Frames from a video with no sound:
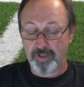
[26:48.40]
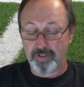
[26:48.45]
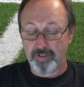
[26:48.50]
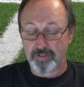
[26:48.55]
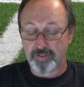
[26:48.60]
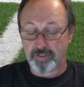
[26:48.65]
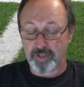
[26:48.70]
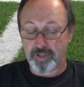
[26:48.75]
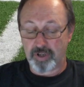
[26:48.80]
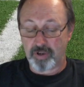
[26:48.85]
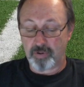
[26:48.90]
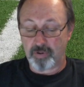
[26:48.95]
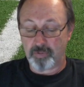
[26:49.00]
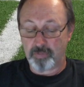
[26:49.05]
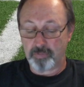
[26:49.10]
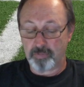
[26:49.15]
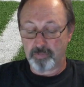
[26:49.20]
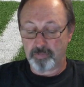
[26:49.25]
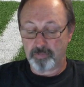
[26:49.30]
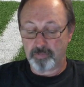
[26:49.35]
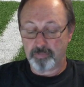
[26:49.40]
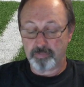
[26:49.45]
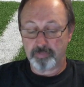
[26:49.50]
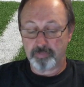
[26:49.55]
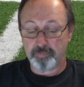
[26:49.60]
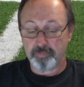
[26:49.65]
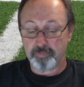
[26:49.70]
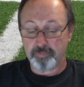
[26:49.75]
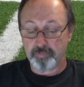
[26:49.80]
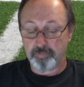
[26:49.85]
So
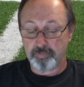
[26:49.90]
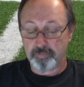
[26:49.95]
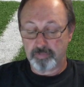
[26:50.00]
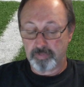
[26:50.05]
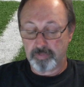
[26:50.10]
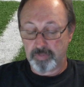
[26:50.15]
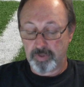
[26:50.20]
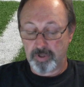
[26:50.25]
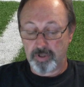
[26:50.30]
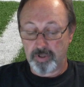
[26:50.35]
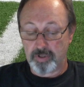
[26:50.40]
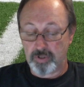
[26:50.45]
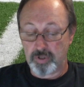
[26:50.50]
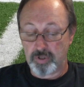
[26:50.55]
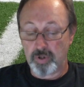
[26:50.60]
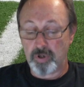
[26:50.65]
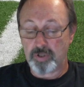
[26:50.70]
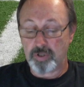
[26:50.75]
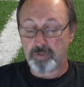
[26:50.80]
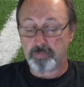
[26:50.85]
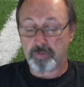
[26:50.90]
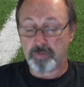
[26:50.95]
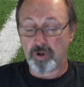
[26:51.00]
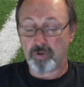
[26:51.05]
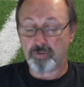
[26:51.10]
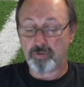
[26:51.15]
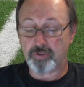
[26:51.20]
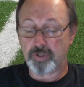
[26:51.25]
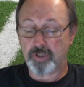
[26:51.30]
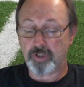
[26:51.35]
George
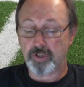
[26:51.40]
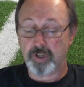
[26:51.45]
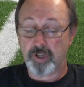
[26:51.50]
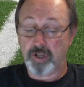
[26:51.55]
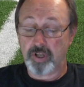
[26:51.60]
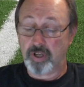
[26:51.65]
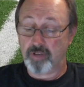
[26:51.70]
posted,